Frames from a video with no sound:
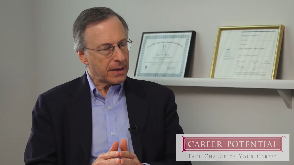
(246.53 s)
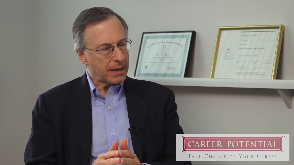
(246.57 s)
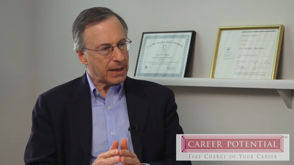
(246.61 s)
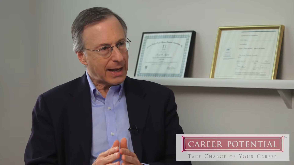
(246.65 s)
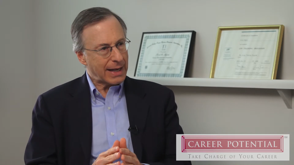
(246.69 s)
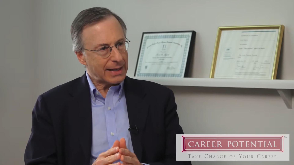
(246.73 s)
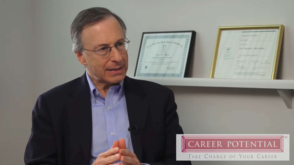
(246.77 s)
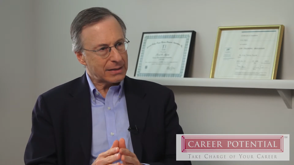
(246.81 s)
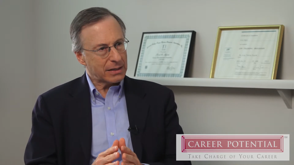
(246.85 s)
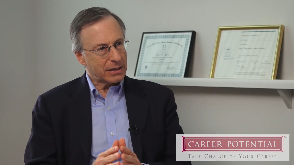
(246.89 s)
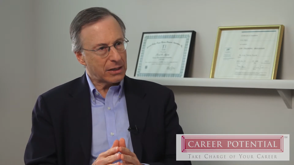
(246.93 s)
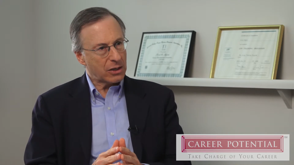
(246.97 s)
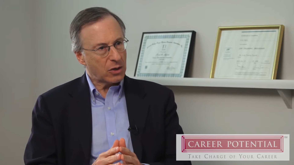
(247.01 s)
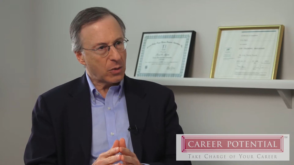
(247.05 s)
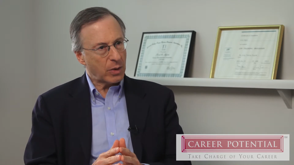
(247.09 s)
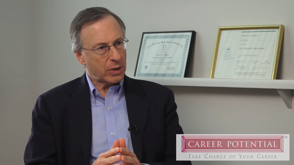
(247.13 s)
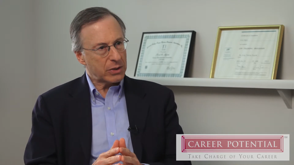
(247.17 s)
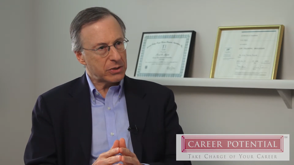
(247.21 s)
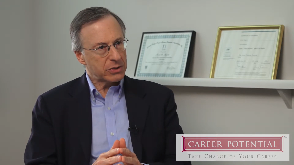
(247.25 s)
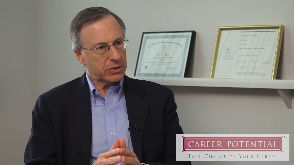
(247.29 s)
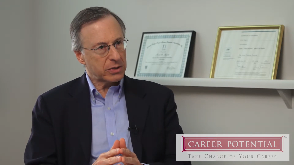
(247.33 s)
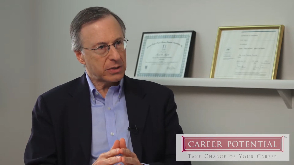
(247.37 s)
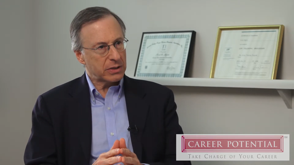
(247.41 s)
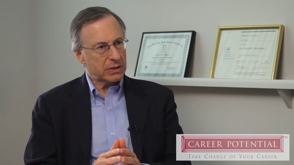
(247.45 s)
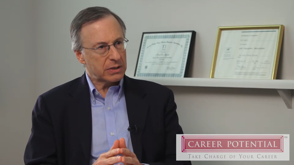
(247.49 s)
asking
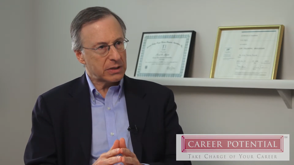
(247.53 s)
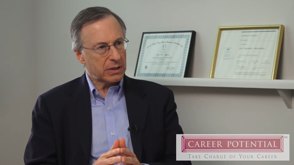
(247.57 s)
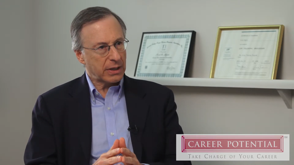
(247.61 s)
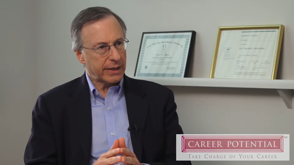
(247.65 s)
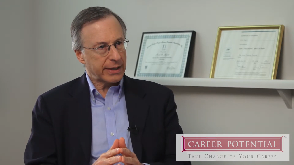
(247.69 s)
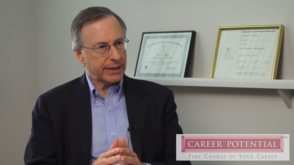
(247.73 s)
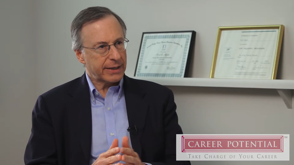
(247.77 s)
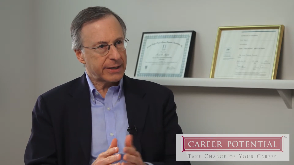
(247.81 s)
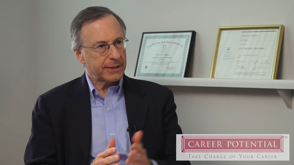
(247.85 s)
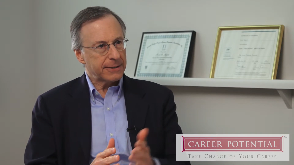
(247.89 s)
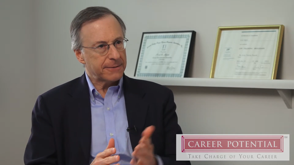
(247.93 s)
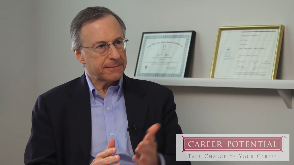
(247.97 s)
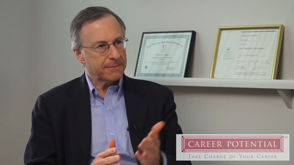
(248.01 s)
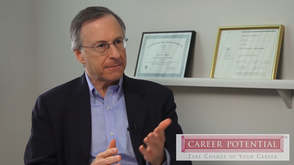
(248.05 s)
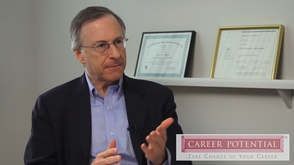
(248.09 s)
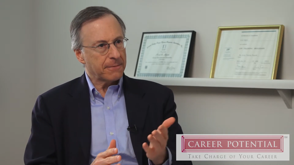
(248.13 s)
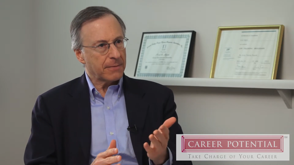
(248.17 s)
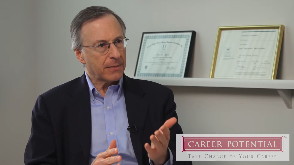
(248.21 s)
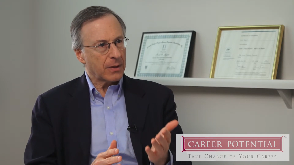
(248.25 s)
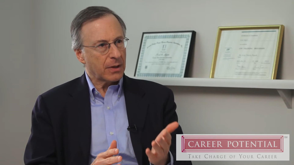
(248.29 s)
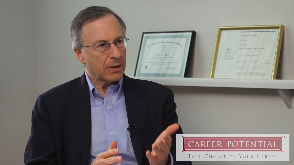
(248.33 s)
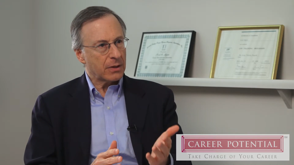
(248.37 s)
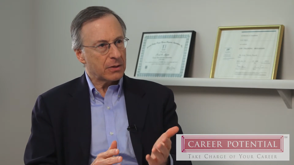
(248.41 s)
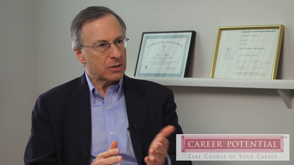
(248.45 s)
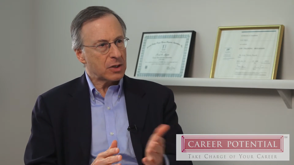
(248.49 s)
questions like,
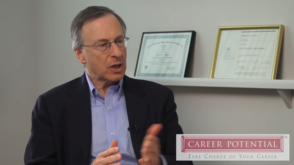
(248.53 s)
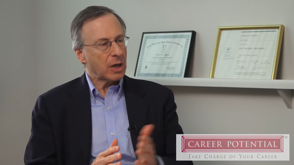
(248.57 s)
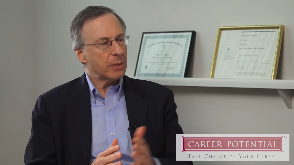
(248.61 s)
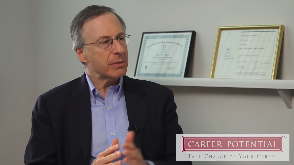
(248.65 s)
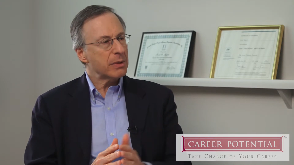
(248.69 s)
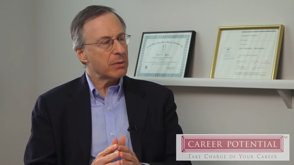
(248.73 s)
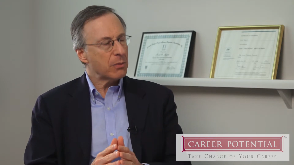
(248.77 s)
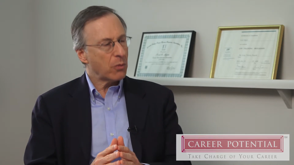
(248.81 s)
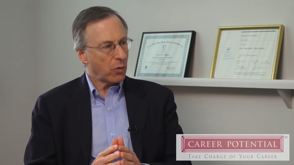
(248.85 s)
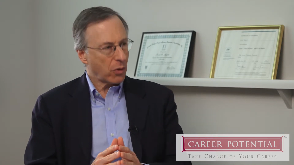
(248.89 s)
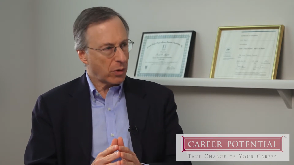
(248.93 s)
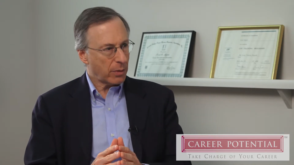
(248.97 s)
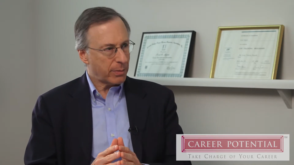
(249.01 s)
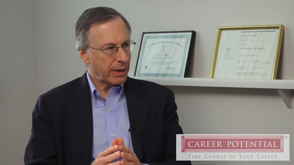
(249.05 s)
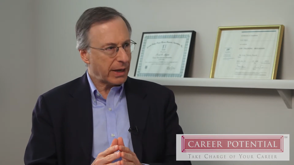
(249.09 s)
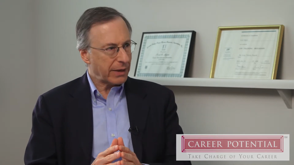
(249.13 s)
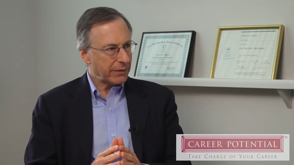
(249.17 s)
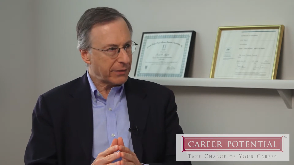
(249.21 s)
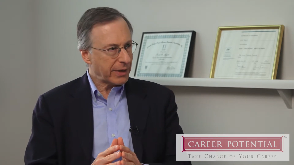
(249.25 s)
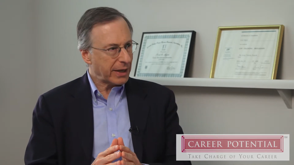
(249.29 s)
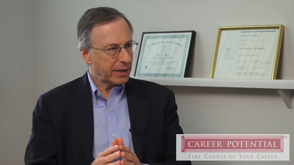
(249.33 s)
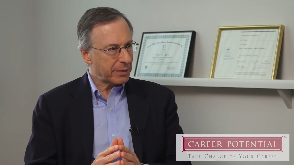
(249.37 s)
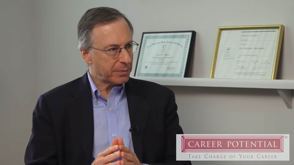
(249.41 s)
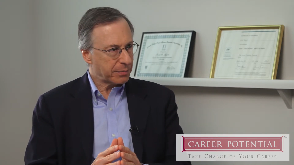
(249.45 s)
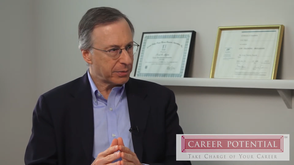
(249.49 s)
Tell me more
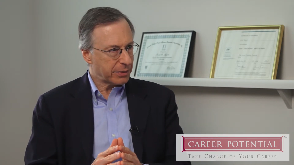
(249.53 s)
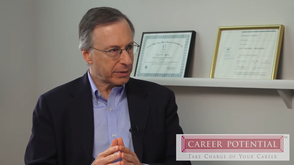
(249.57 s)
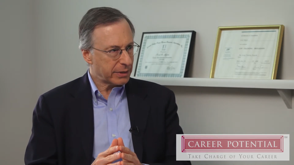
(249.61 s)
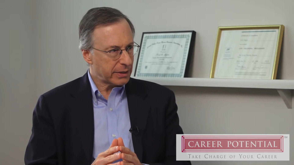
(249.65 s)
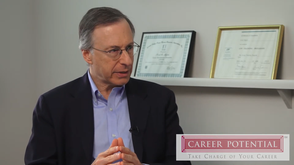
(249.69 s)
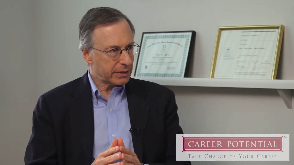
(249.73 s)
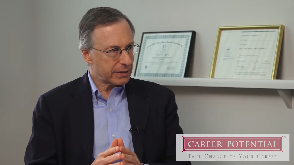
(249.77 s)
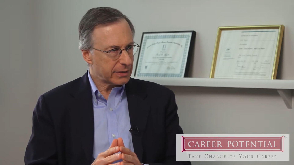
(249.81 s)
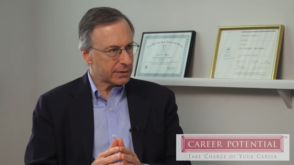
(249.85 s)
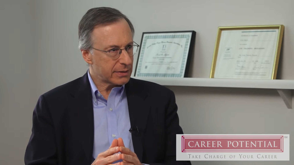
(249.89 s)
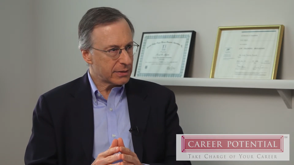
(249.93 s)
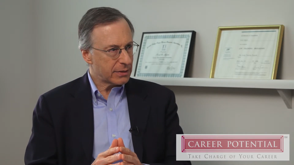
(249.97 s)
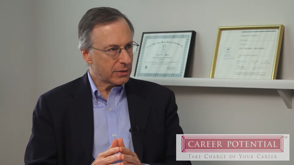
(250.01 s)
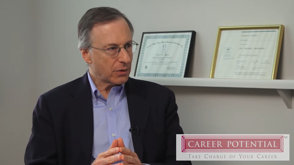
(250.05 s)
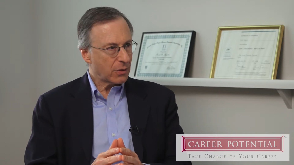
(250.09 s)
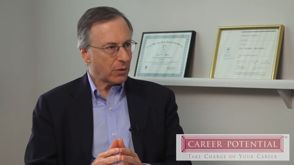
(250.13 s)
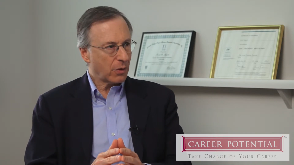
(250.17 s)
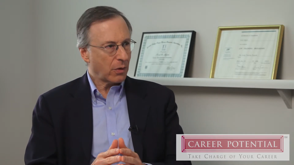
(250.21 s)
about that, please.